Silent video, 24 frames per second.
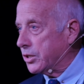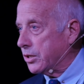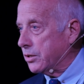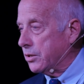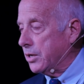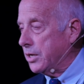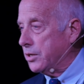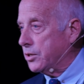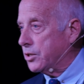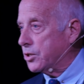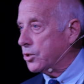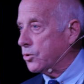
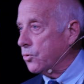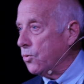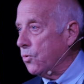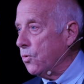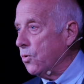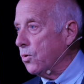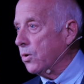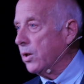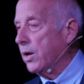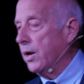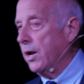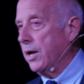
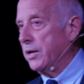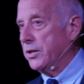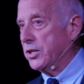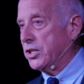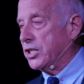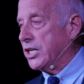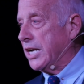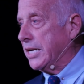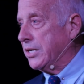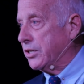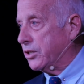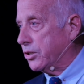install
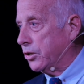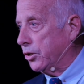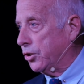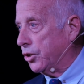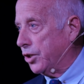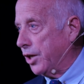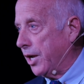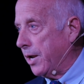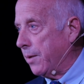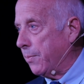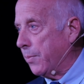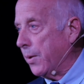
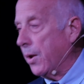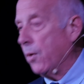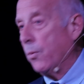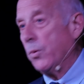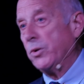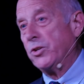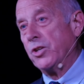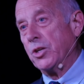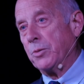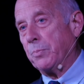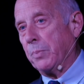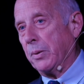censorship,
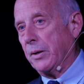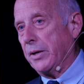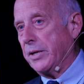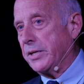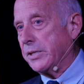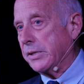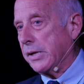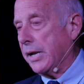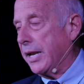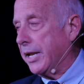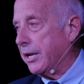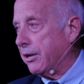which is
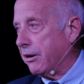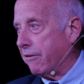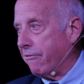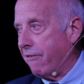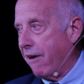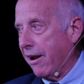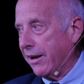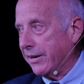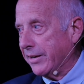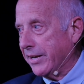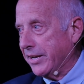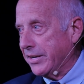politically
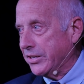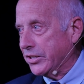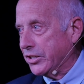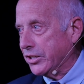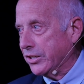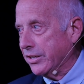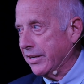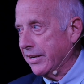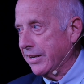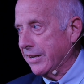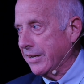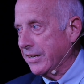
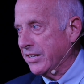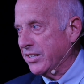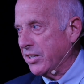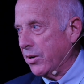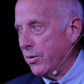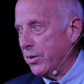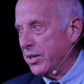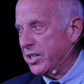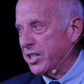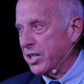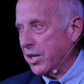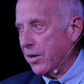correctness,
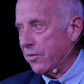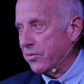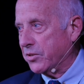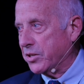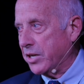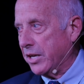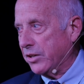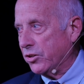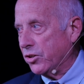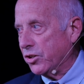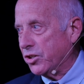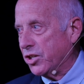so it's
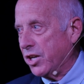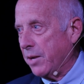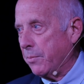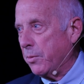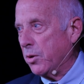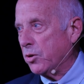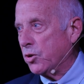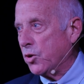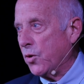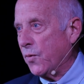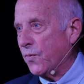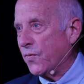self-censorship.
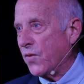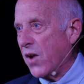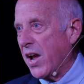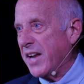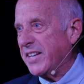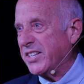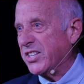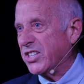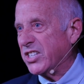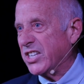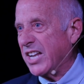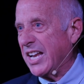You're too
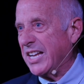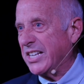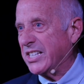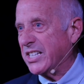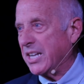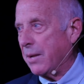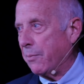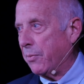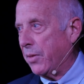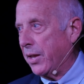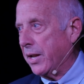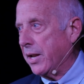frightened to say
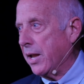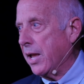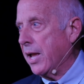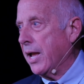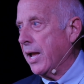something